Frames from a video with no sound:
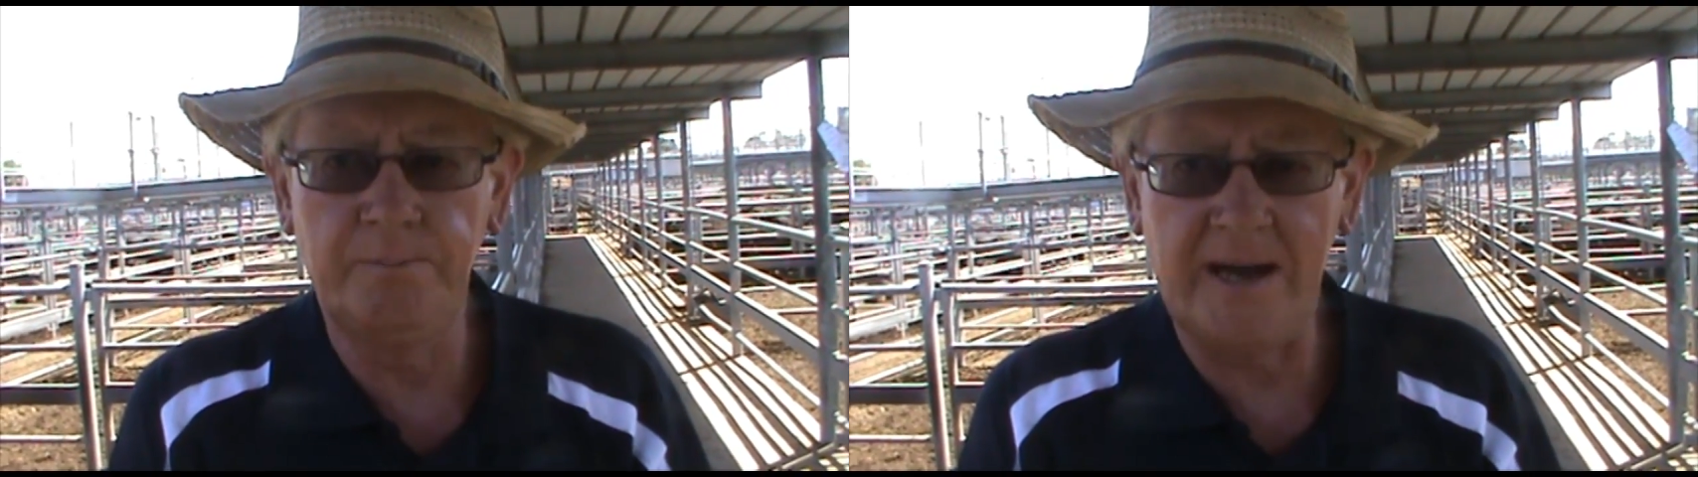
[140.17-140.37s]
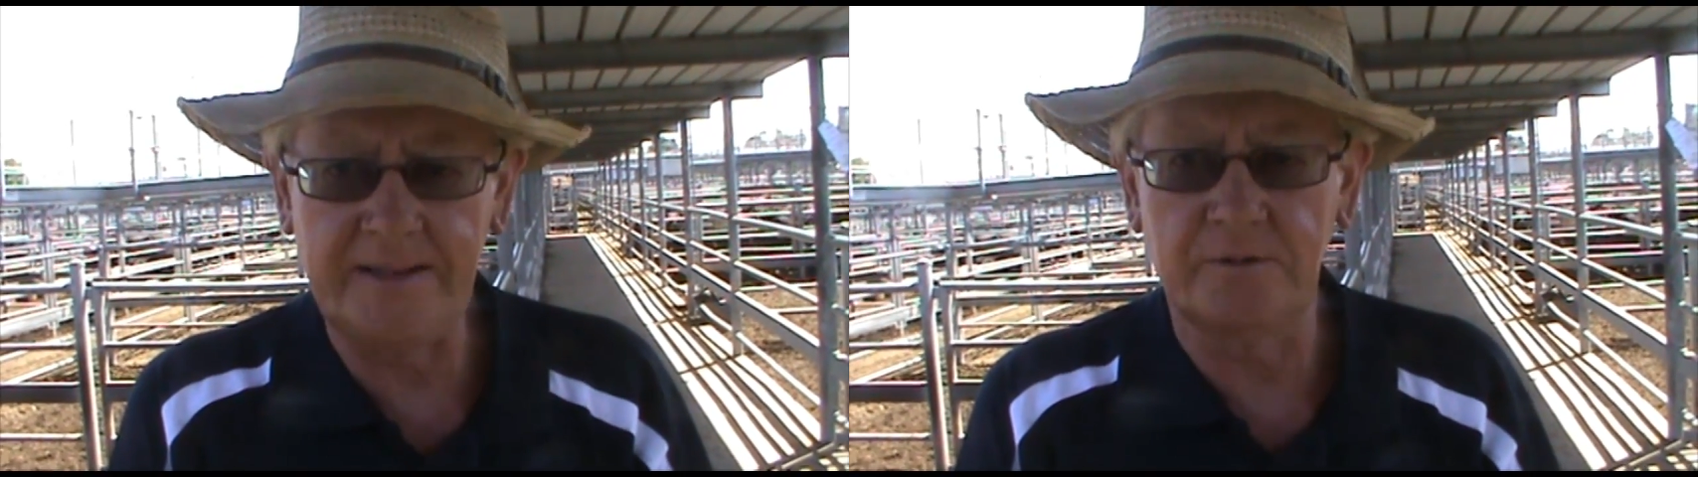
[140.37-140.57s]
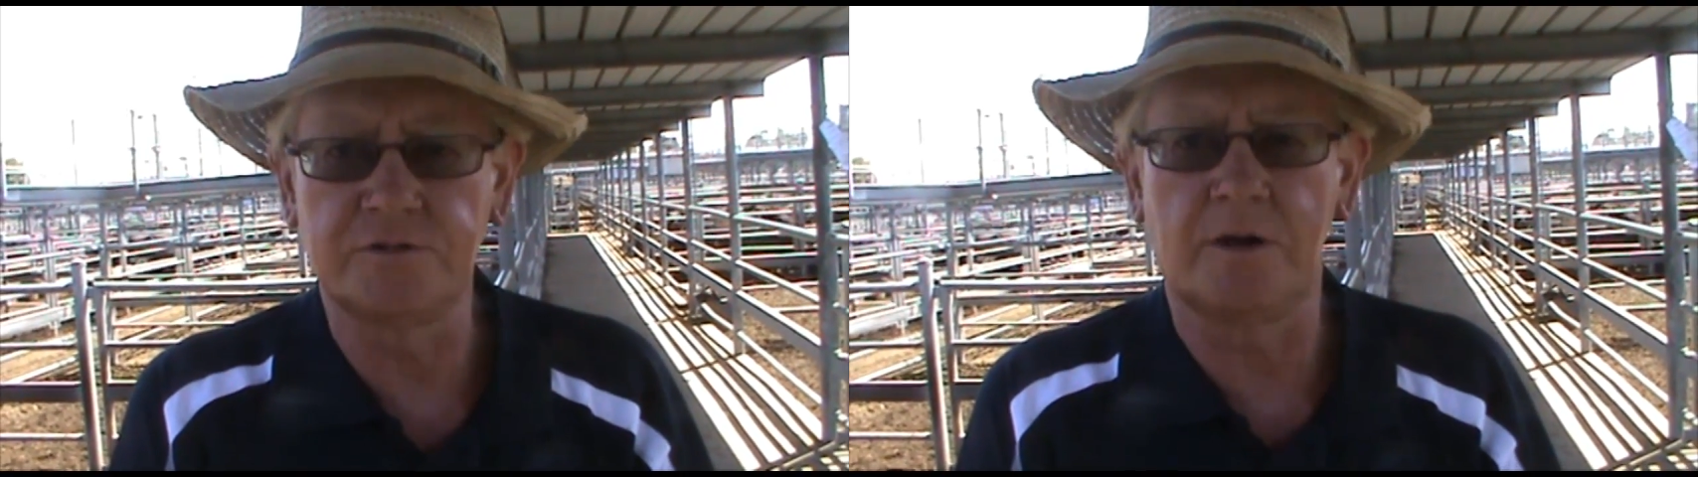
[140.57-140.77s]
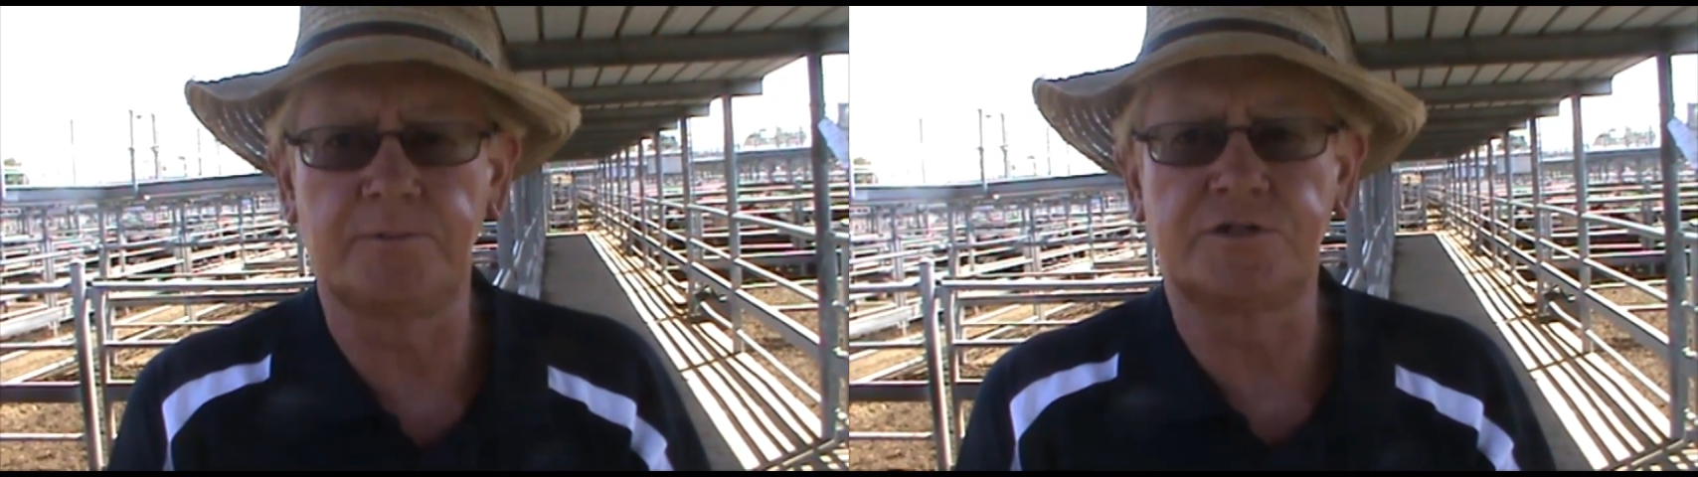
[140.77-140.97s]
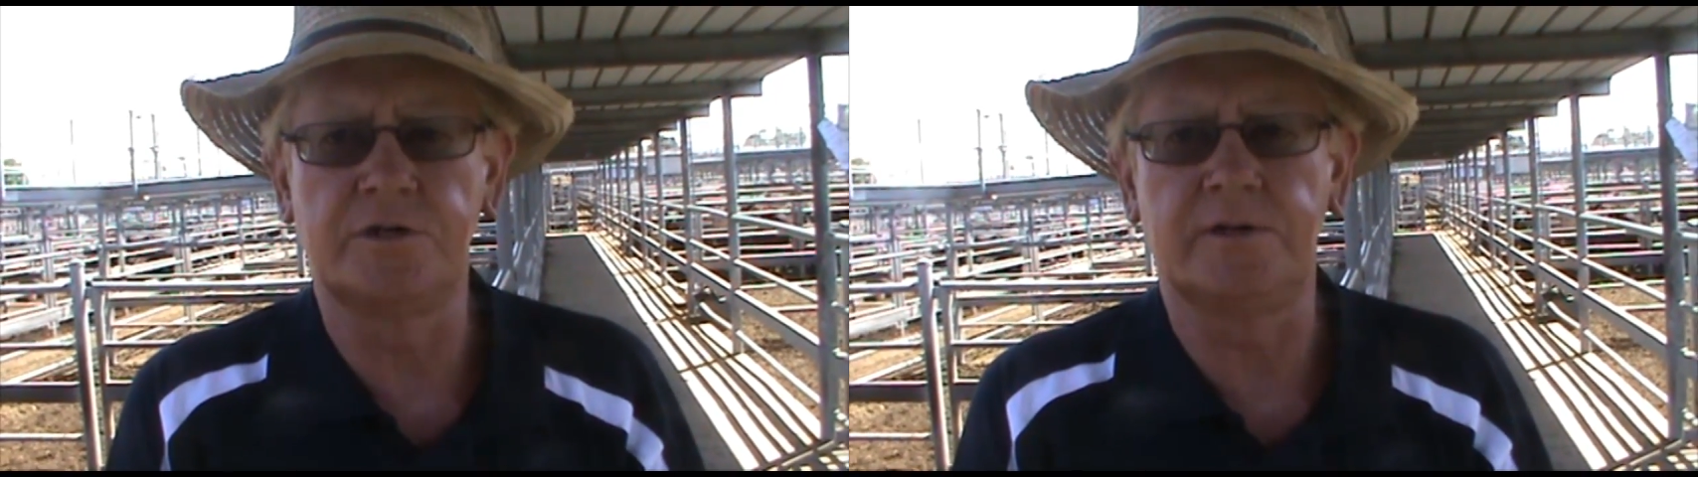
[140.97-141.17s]
but there was
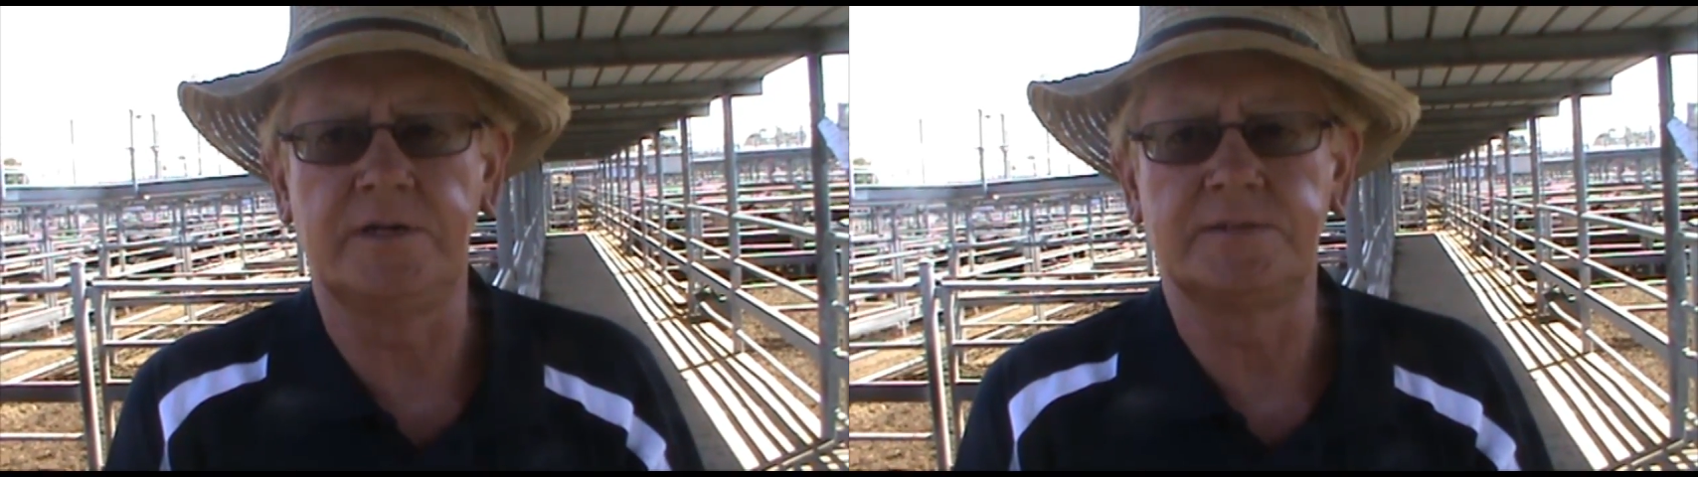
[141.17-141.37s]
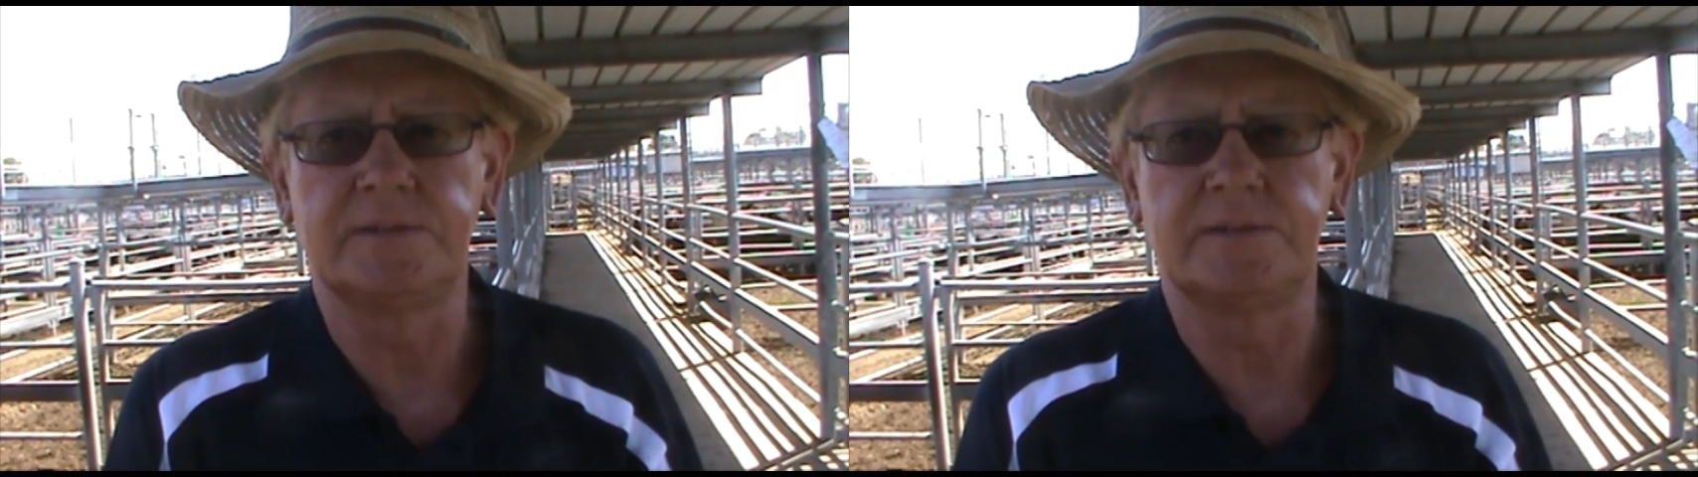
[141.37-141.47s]
opportunities.